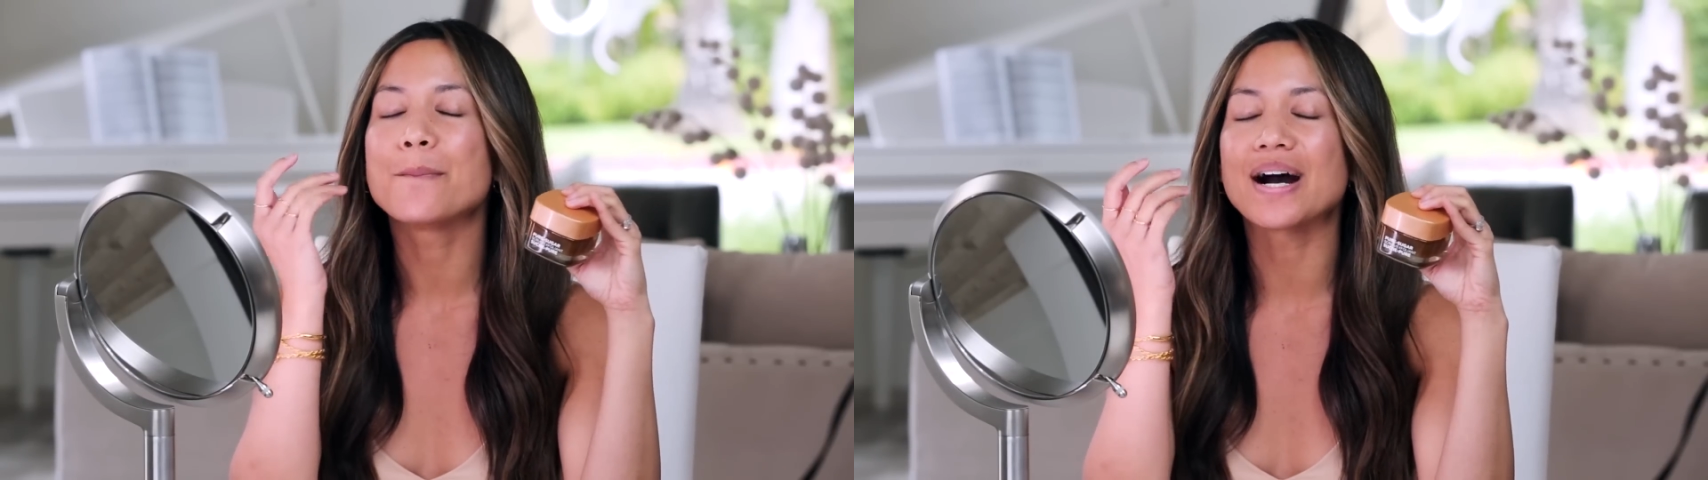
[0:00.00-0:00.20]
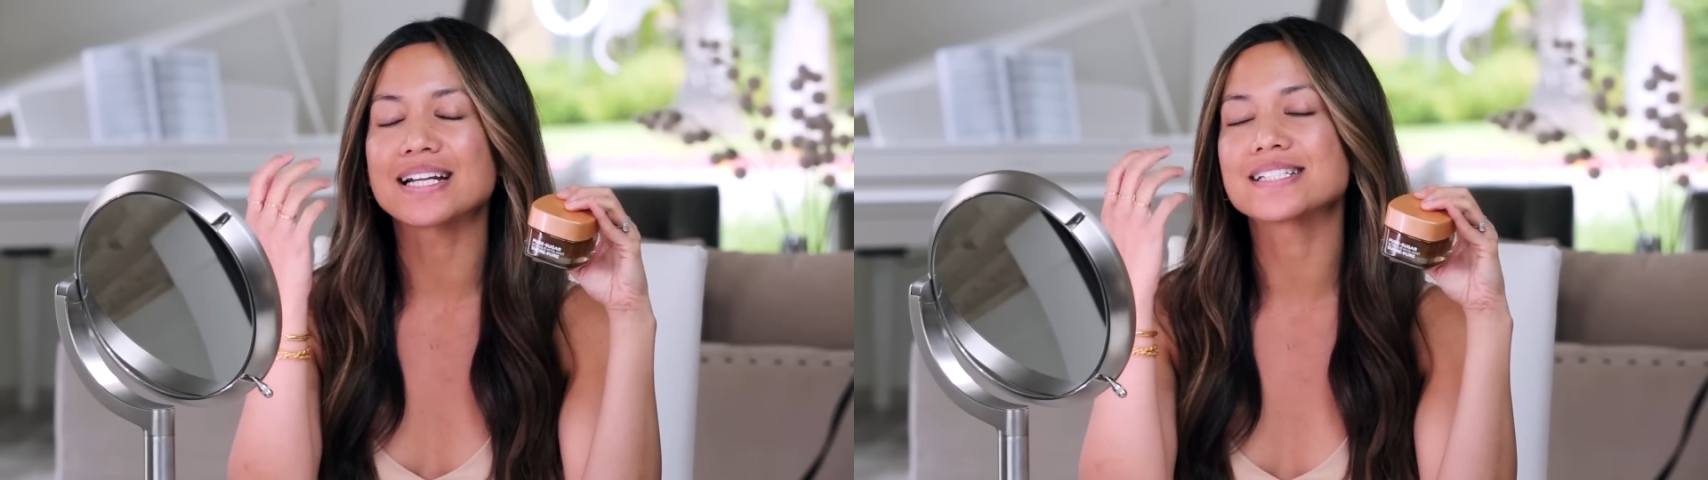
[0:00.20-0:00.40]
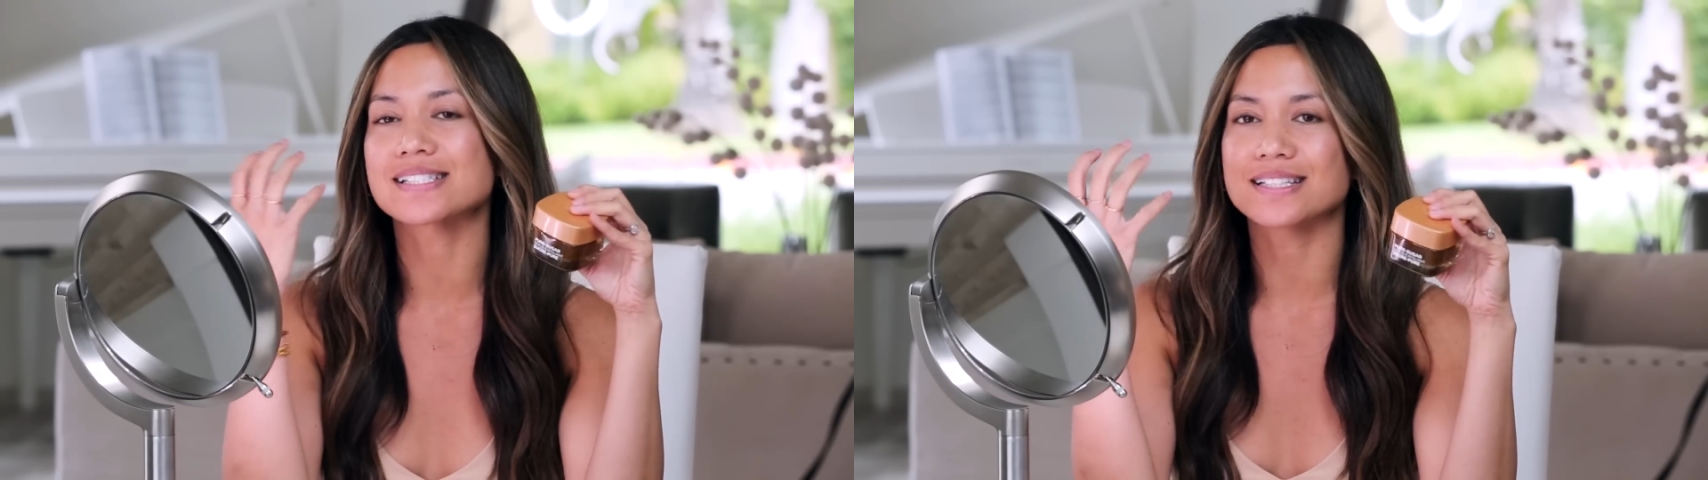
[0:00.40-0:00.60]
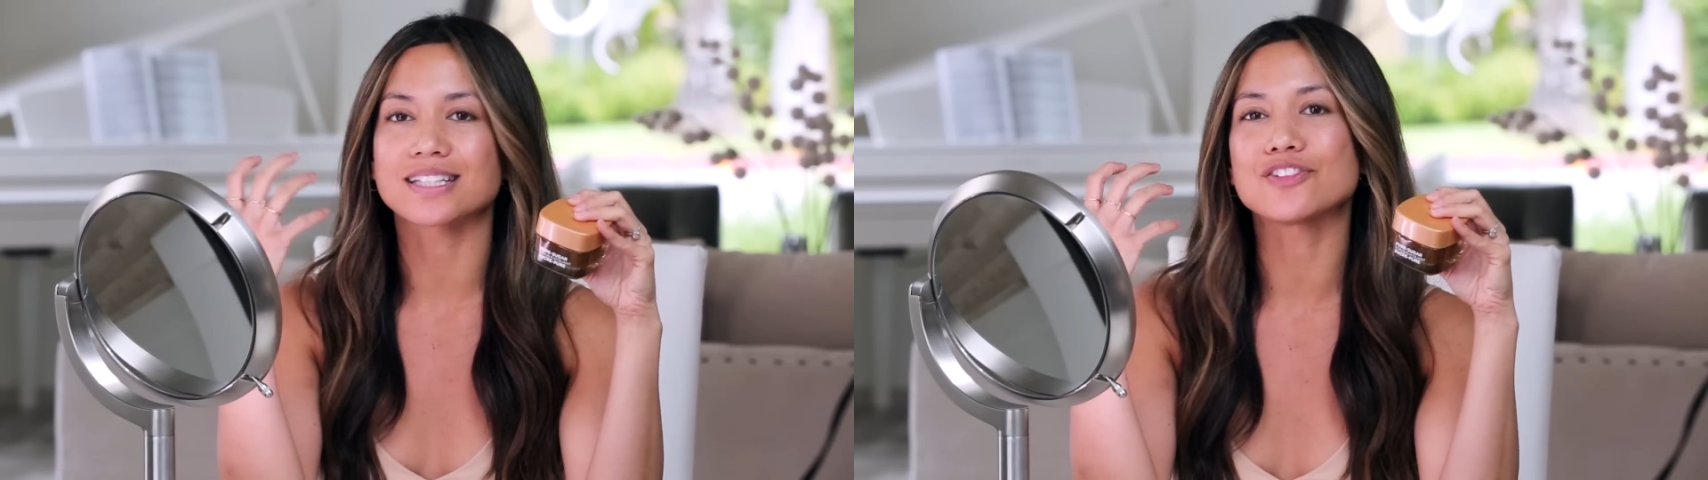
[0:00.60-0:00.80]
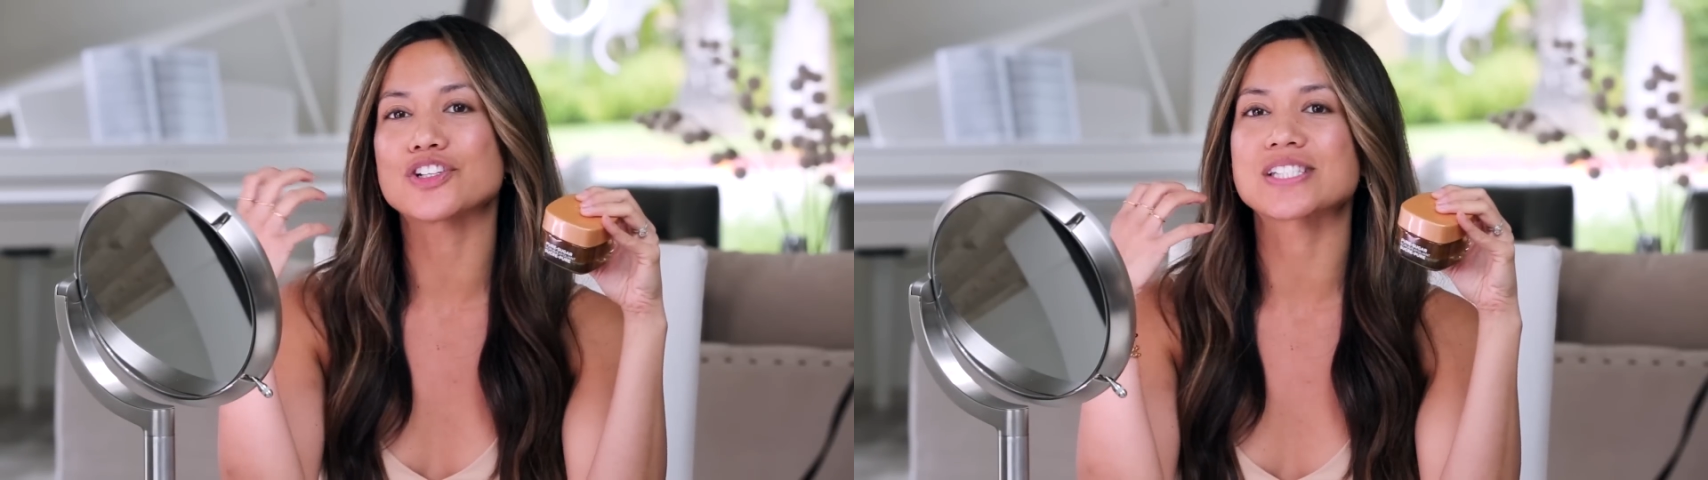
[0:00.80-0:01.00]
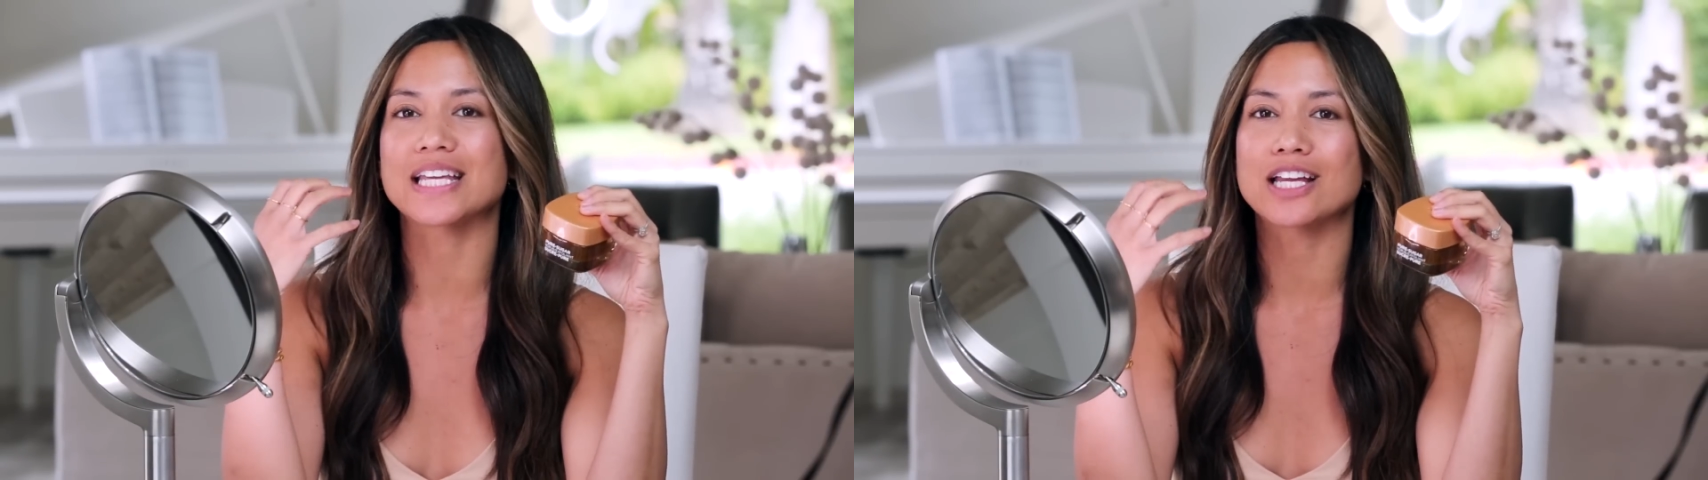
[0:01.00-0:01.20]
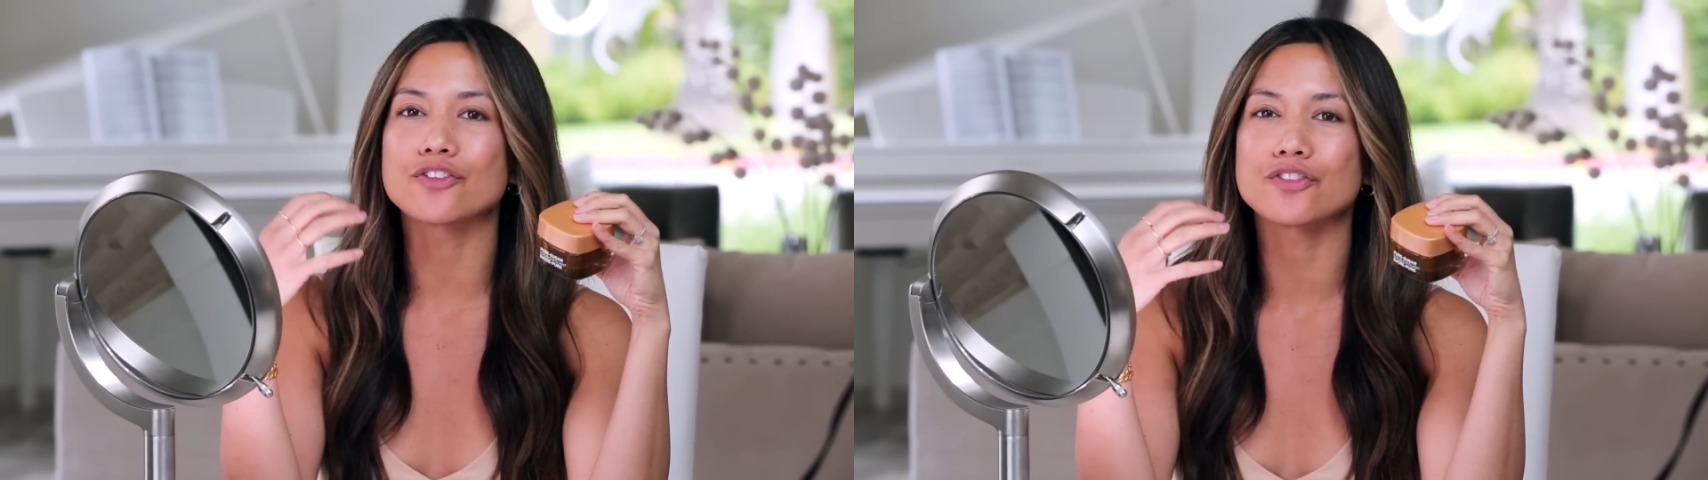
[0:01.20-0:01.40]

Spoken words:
but it doesn't leave your skin